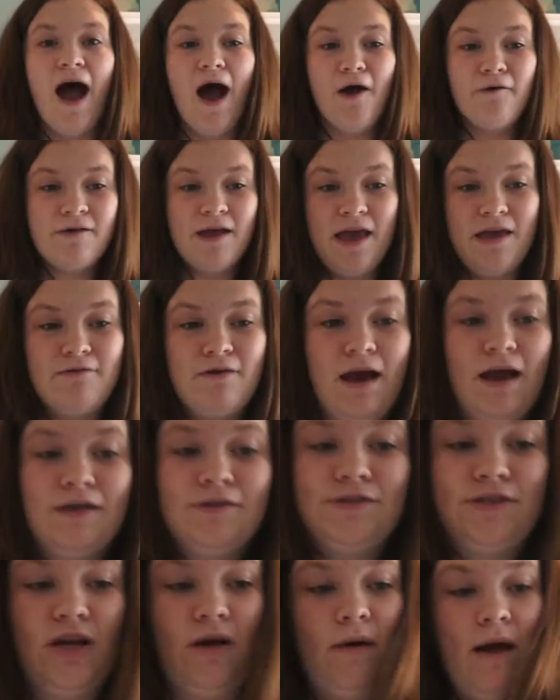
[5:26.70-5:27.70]
Okay you guys,
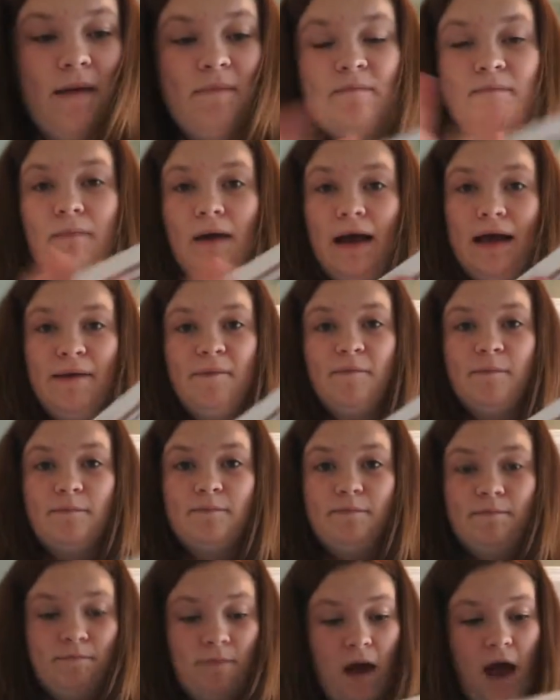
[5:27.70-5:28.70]
so my
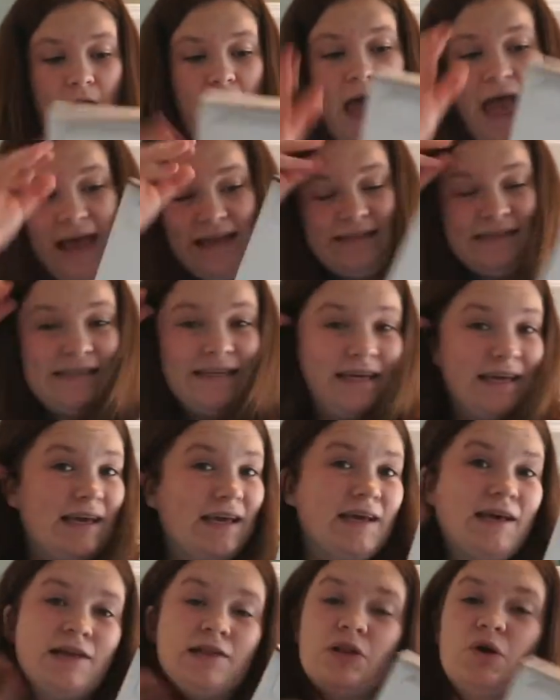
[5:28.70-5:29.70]

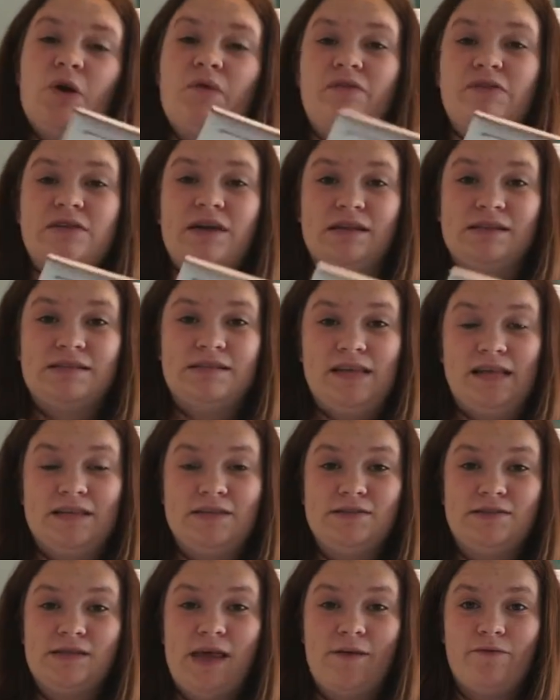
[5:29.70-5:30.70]
Etsy Louis Vuitton
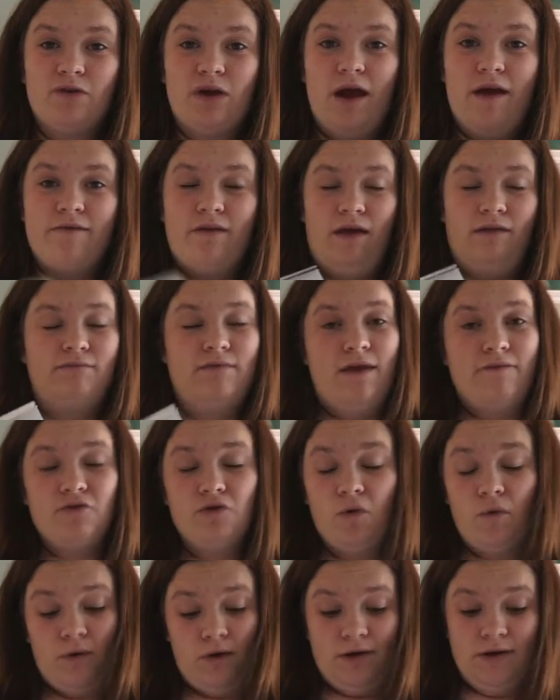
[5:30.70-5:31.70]
stencils have arrived. I've never
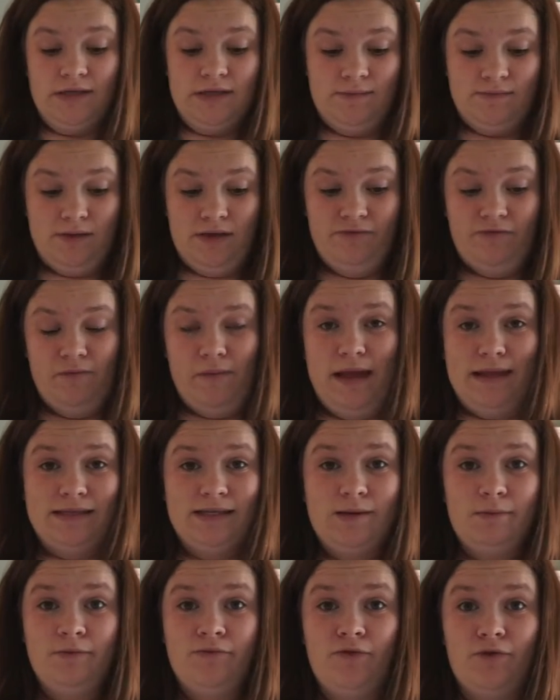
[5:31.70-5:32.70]
ordered something from
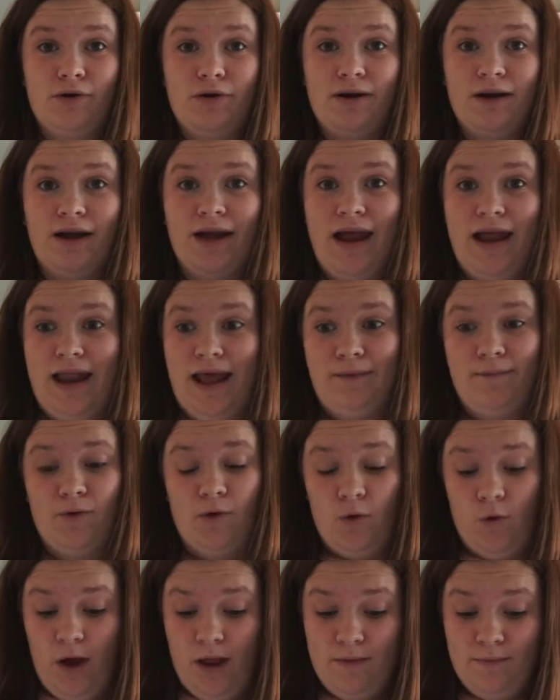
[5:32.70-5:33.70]
Etsy before and I'm
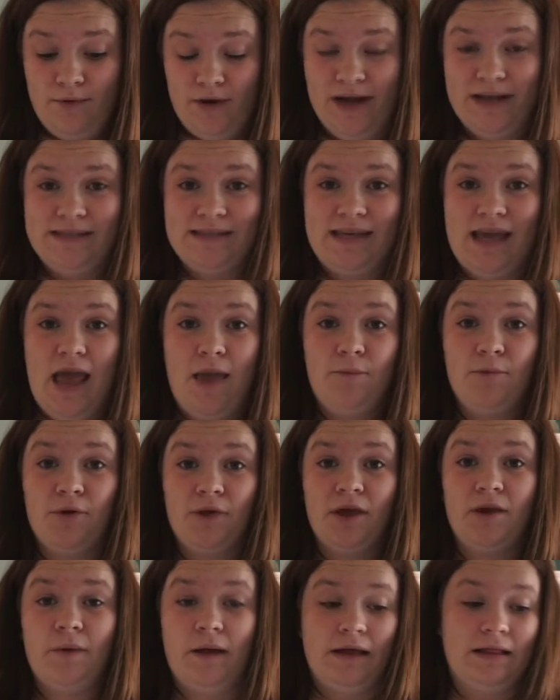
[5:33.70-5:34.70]
quite impressed. It came
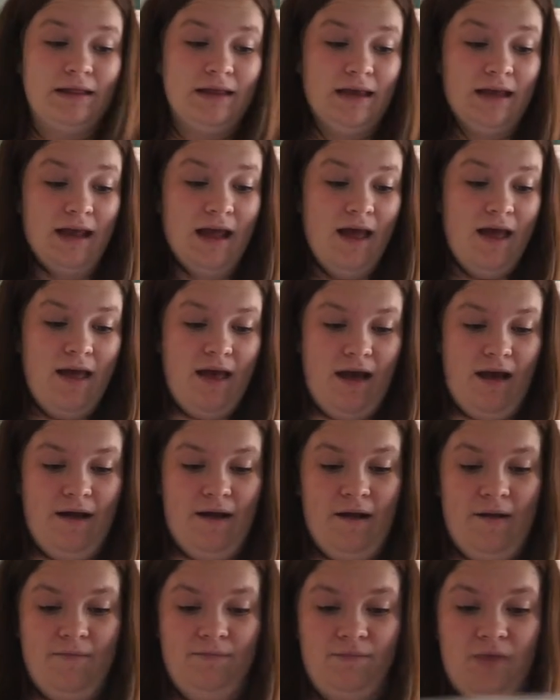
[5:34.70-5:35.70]
really quickly.
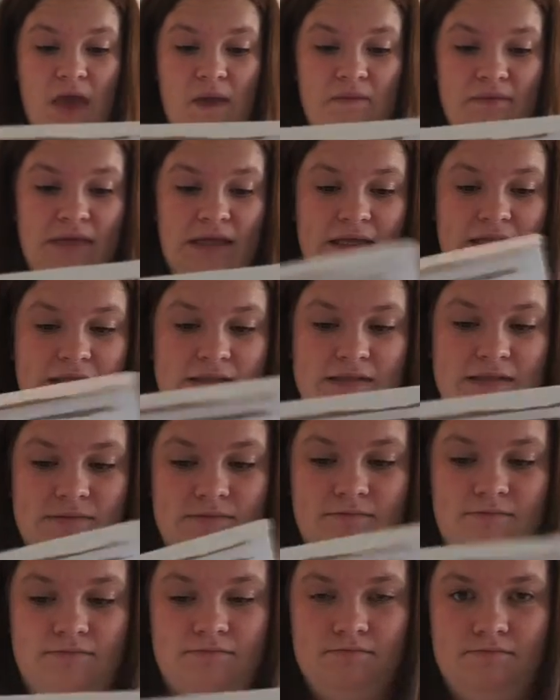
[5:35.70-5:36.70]
Came in like this
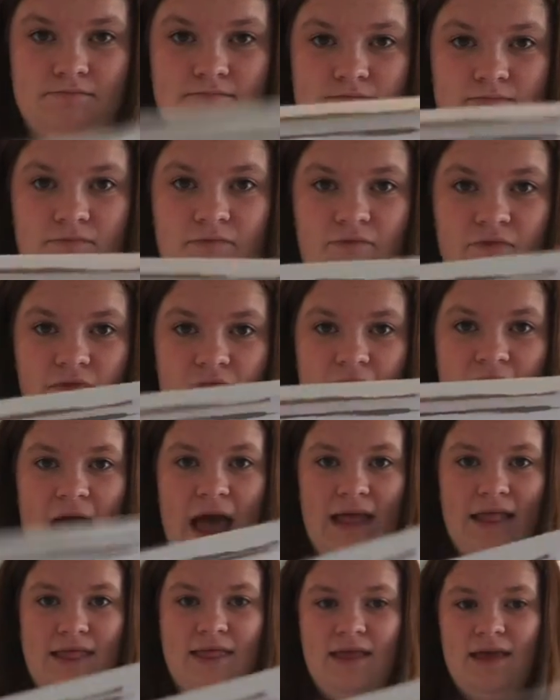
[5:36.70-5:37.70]

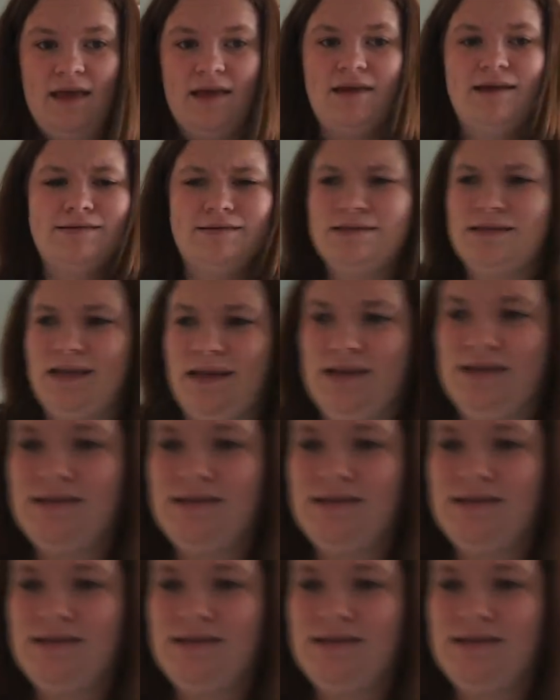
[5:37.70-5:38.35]
flat thing because it's like a